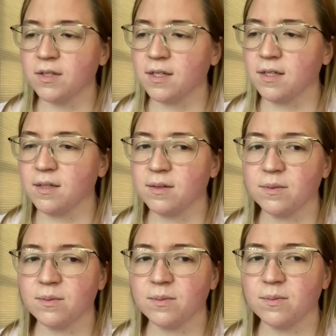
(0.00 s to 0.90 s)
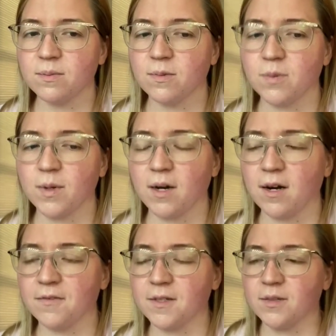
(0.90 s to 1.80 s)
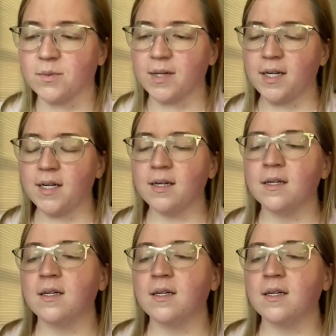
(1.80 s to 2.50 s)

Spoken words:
than what we often read